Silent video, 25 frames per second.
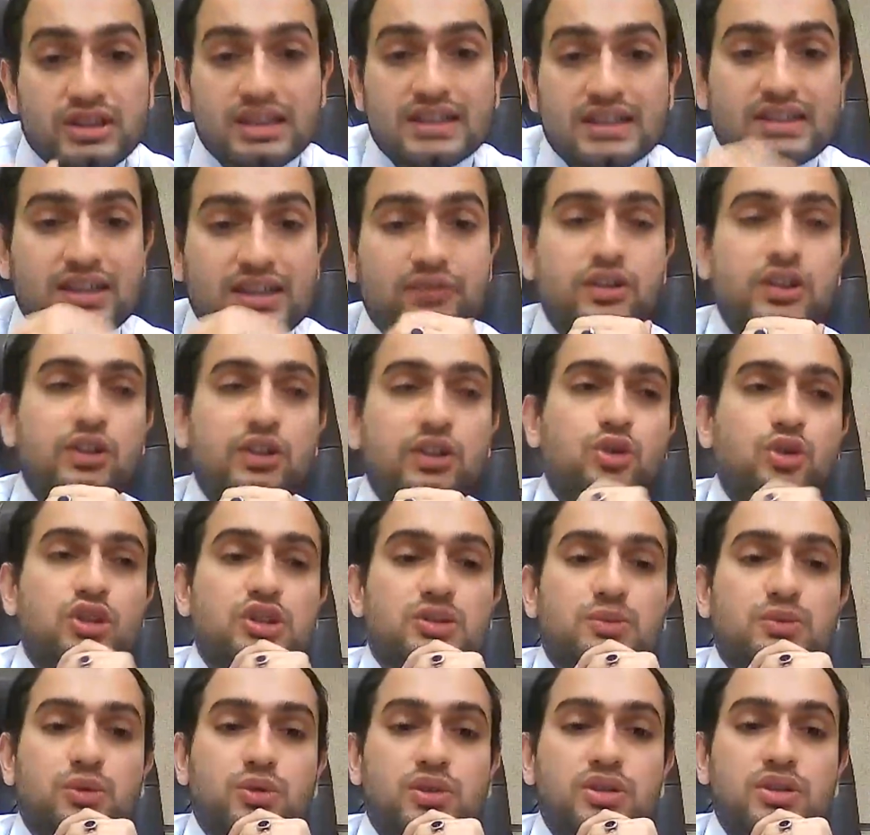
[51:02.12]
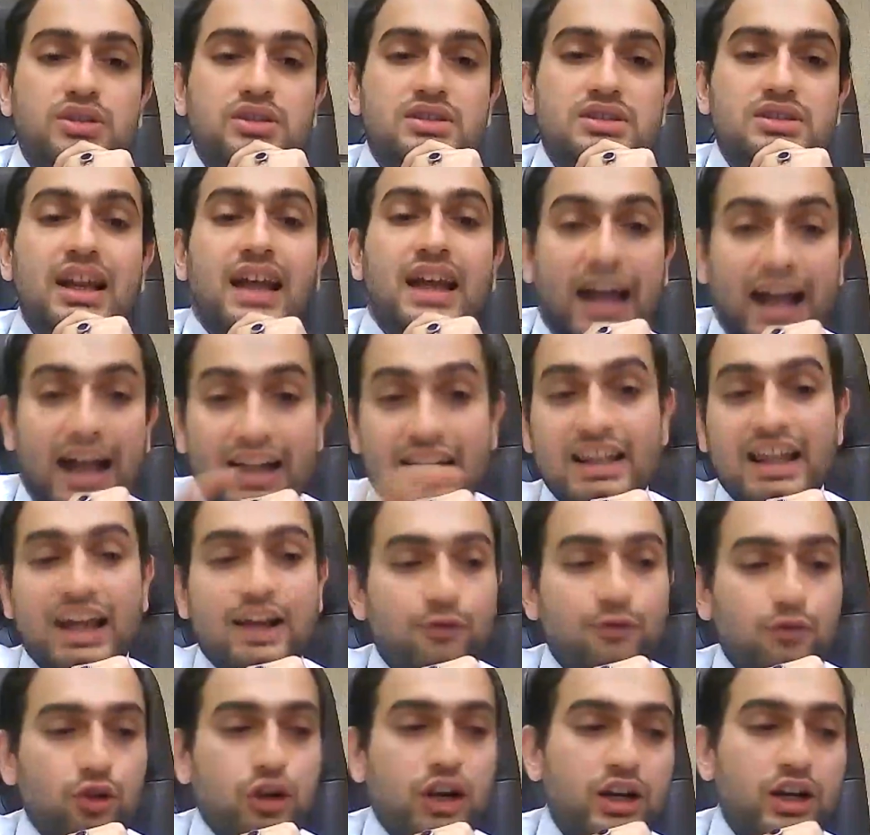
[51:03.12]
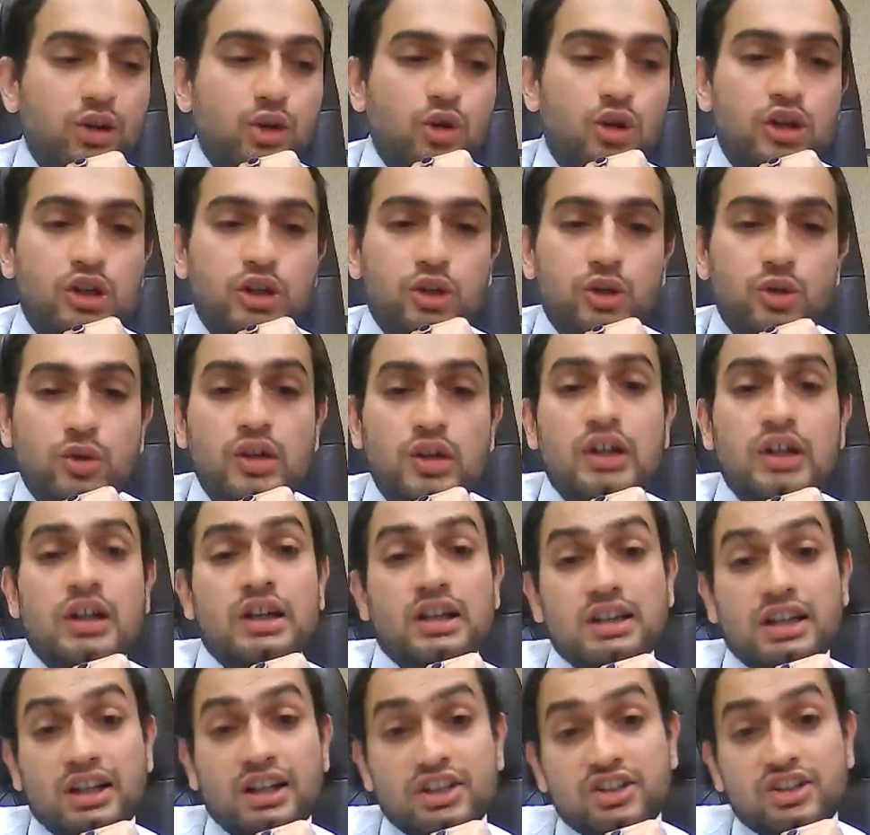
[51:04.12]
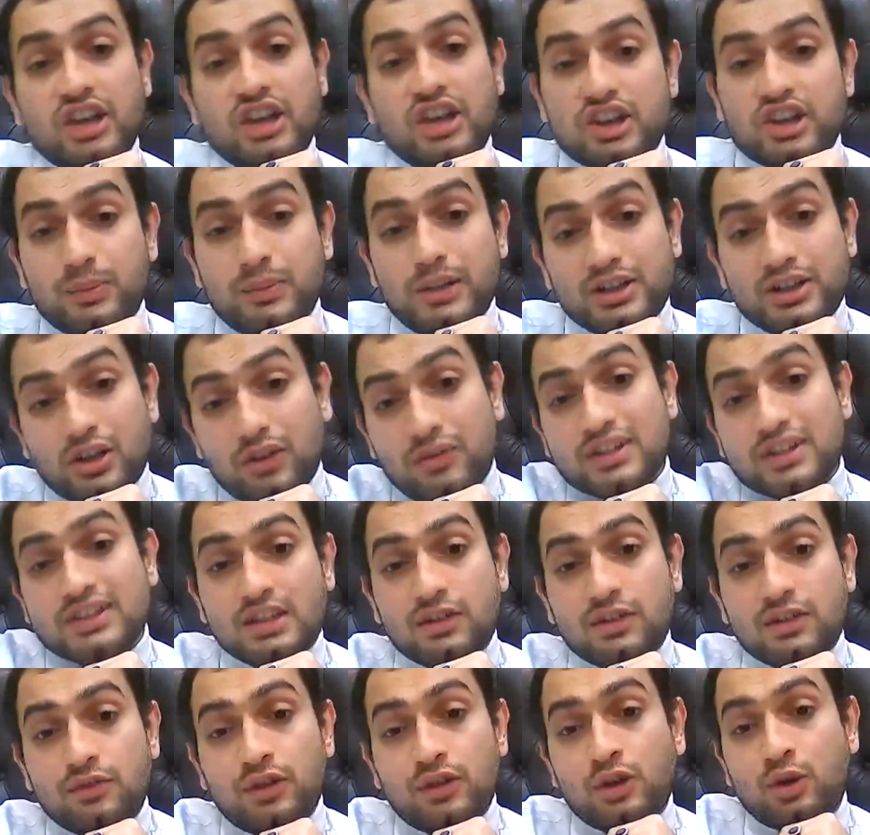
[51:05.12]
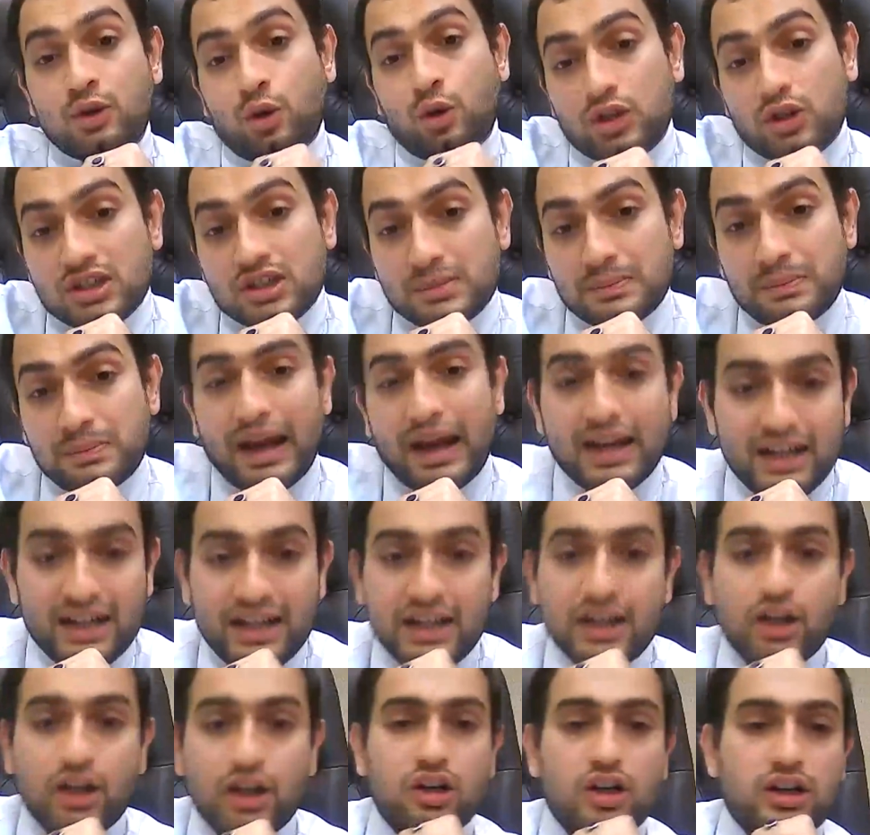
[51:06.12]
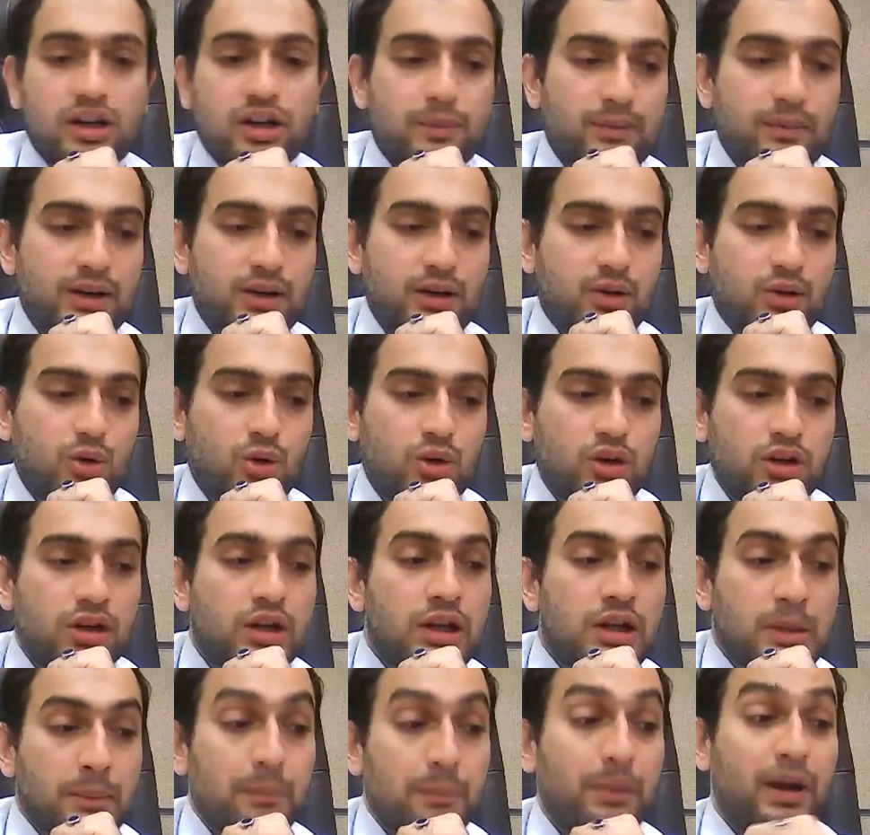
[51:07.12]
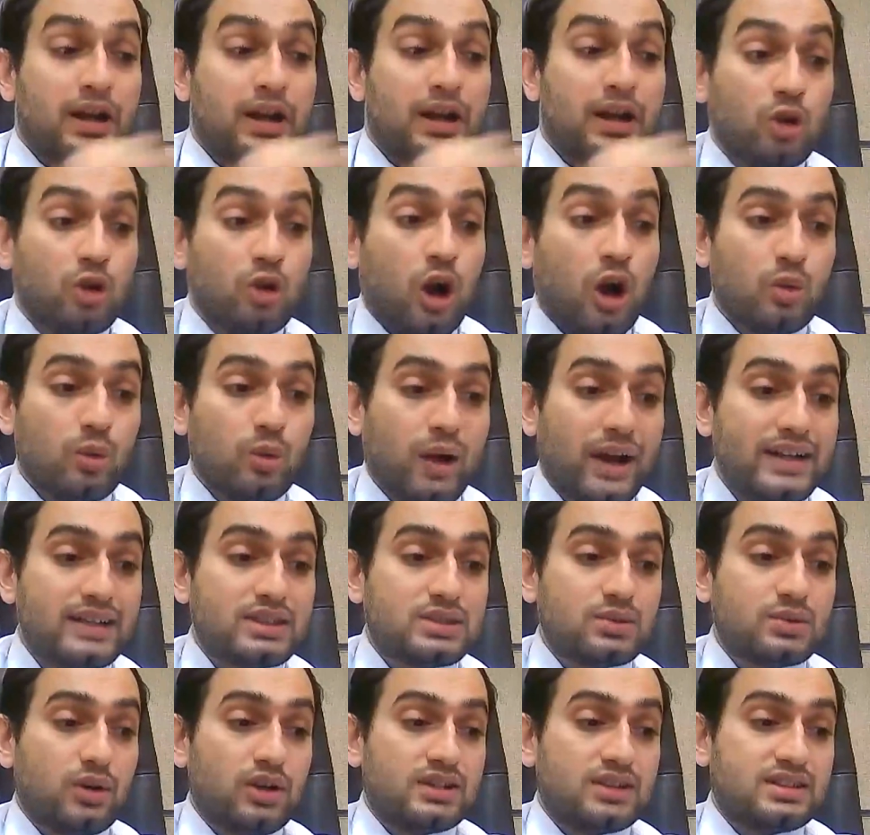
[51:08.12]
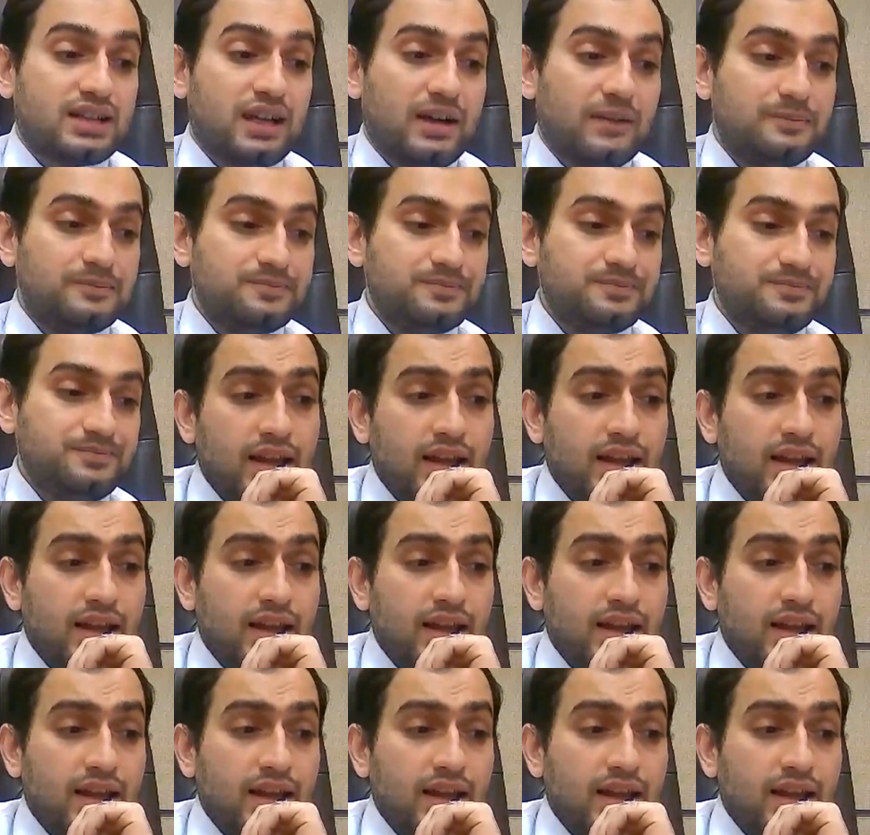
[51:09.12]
and civil jurisprudence. And therefore, I told you, the judgment of a civil court is binding on a criminal court, but not vice versa.